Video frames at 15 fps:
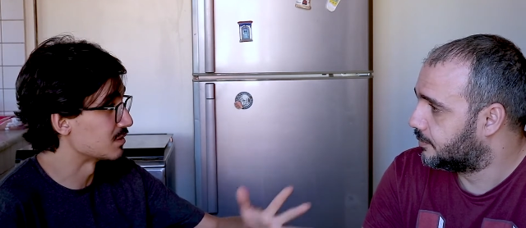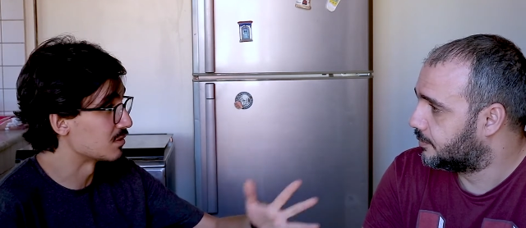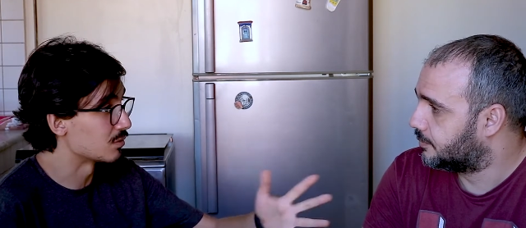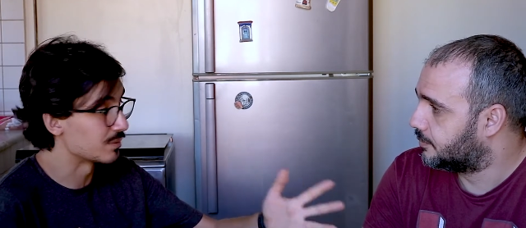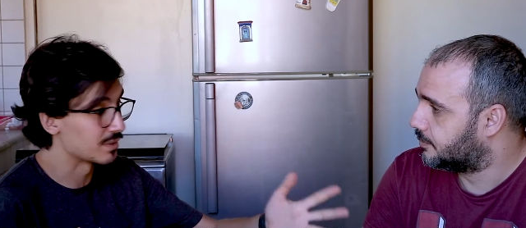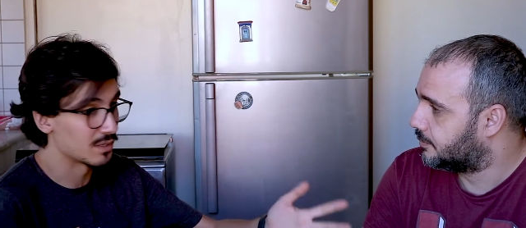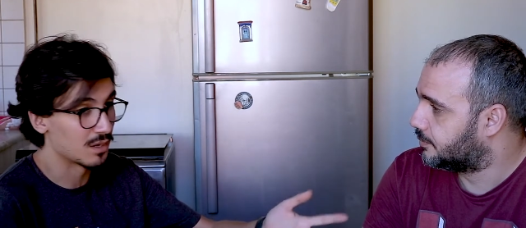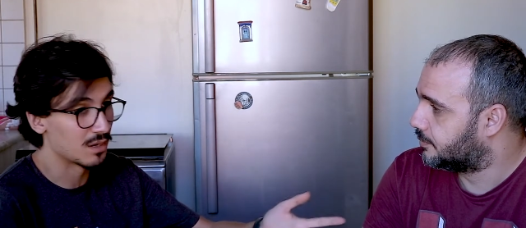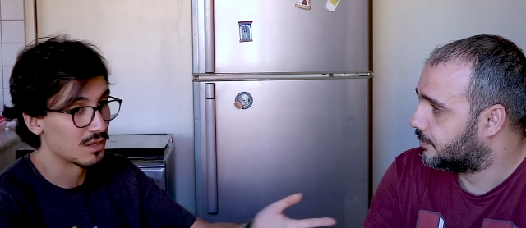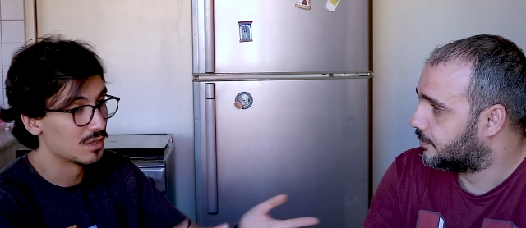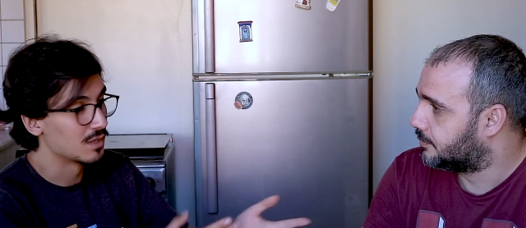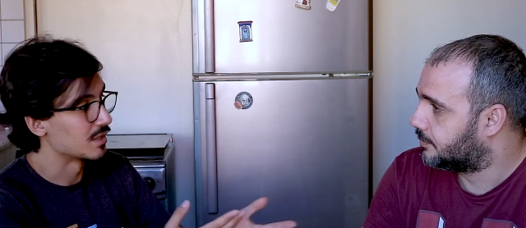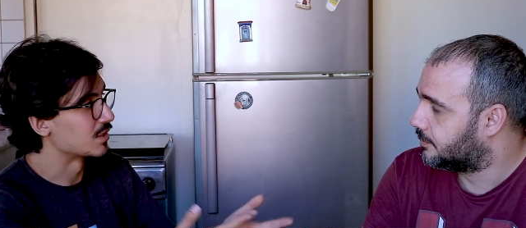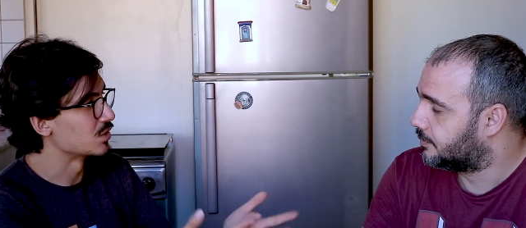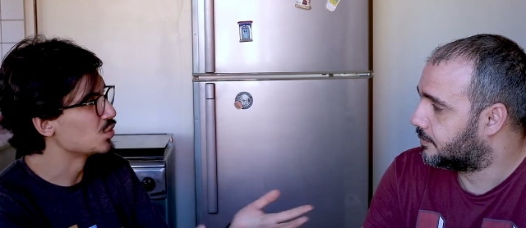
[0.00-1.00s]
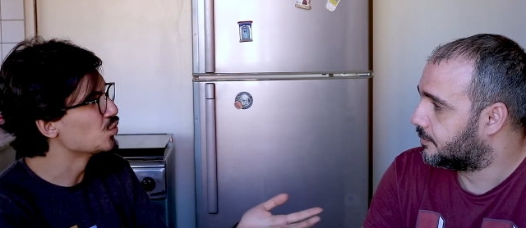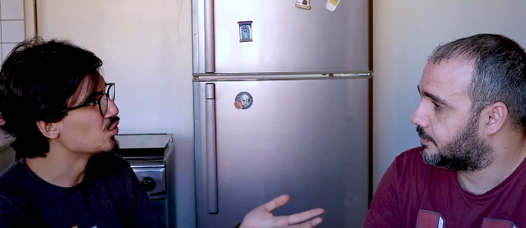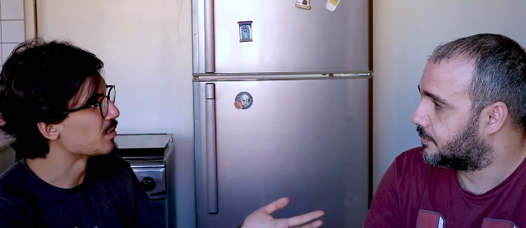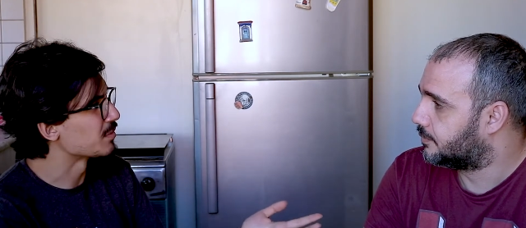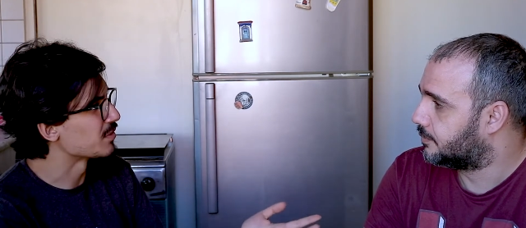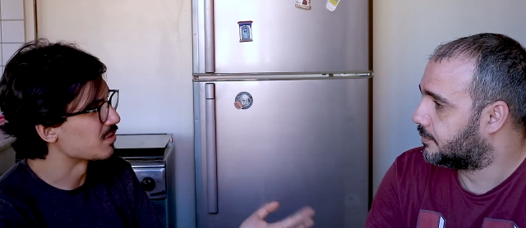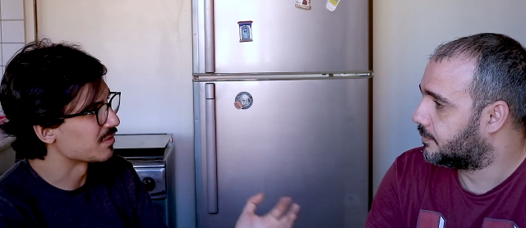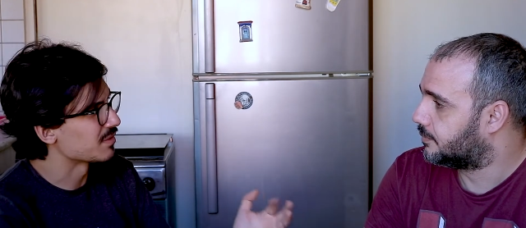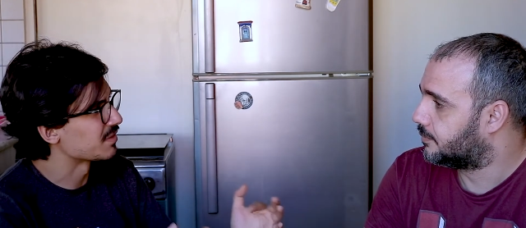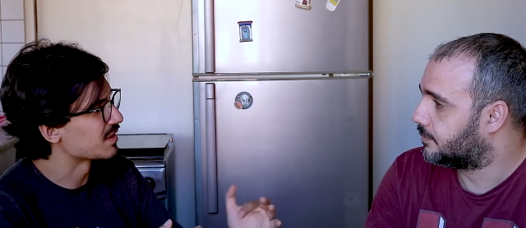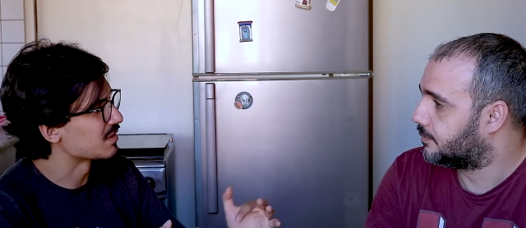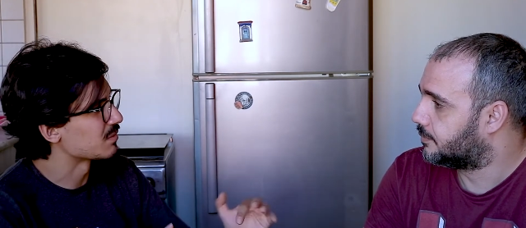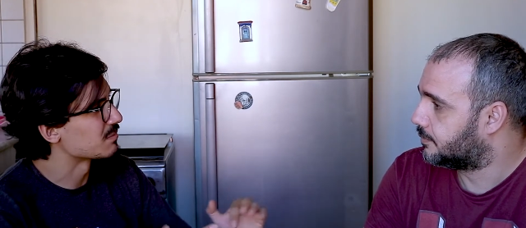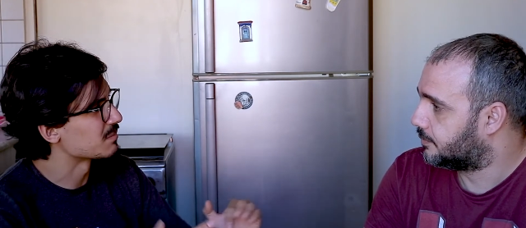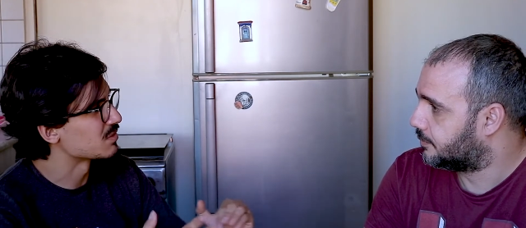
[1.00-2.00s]
Speaker 1: you know in uh, in Europe. You know the
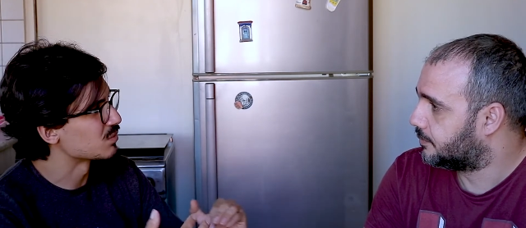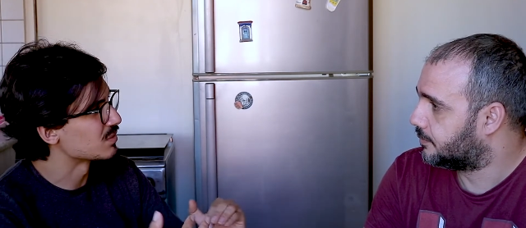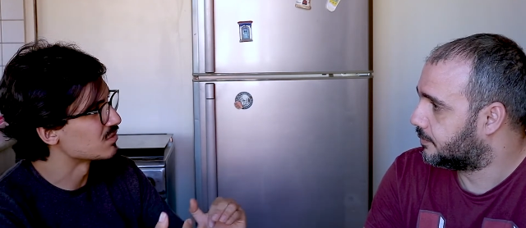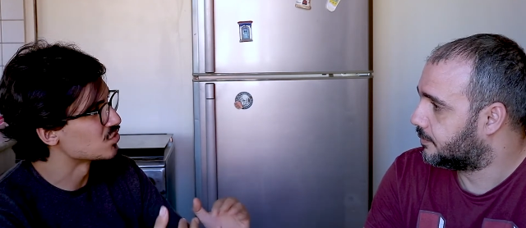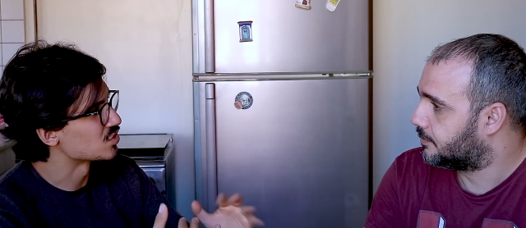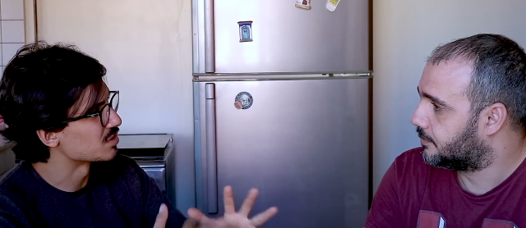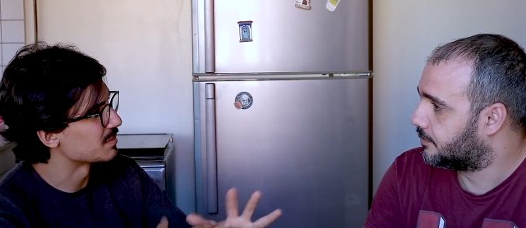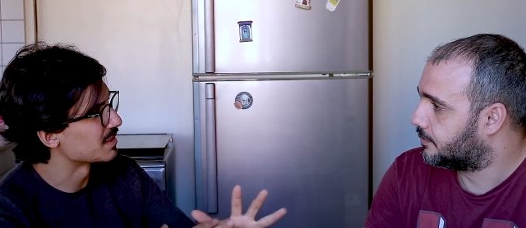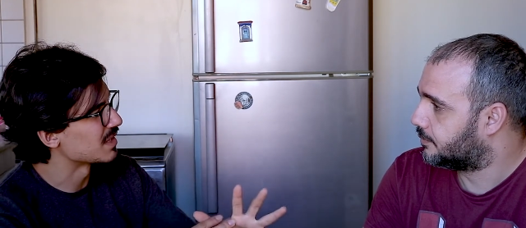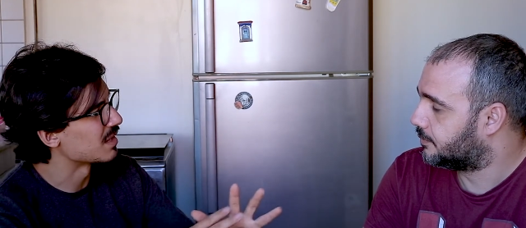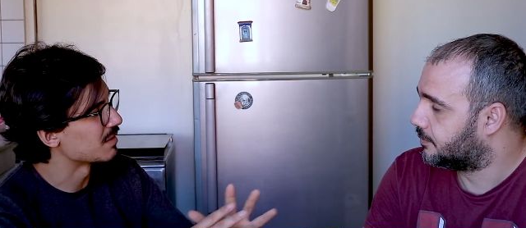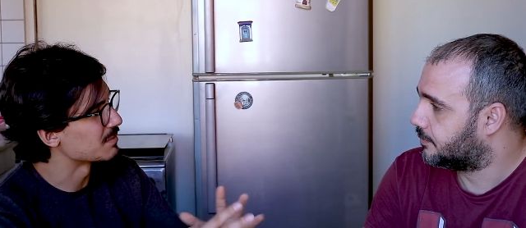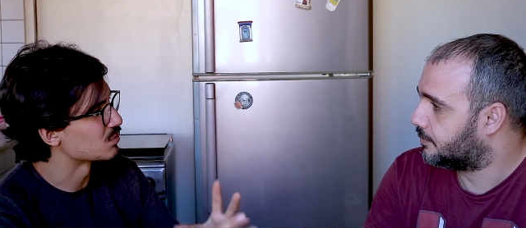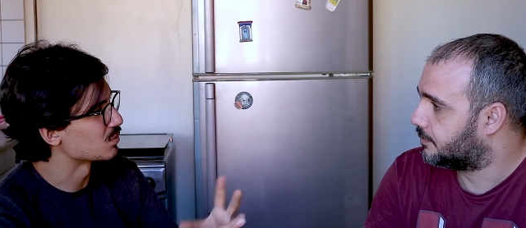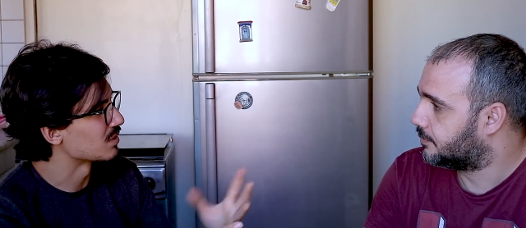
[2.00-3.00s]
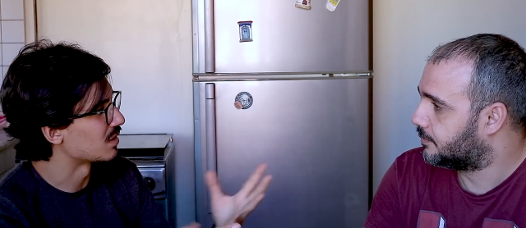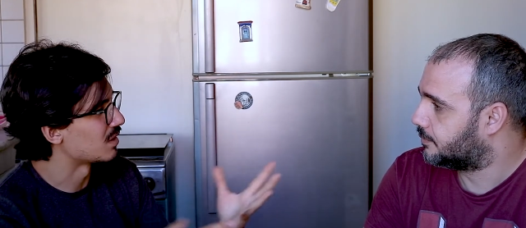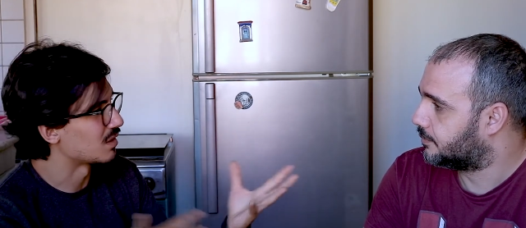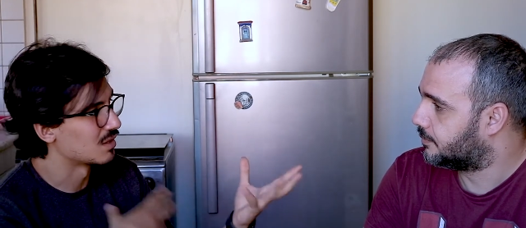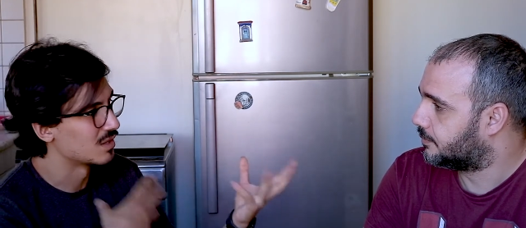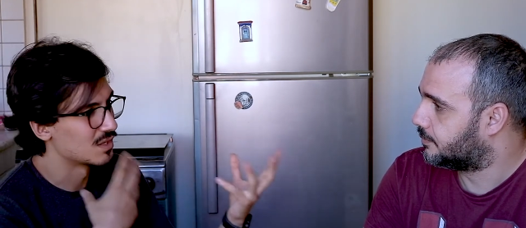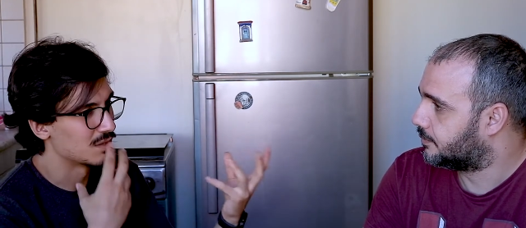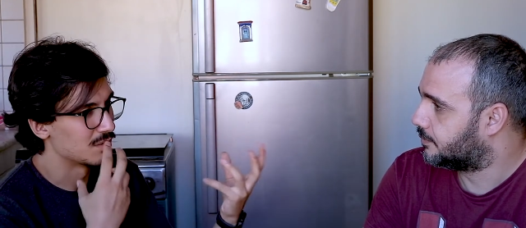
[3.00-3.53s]
thing between Germany, uh, between uh,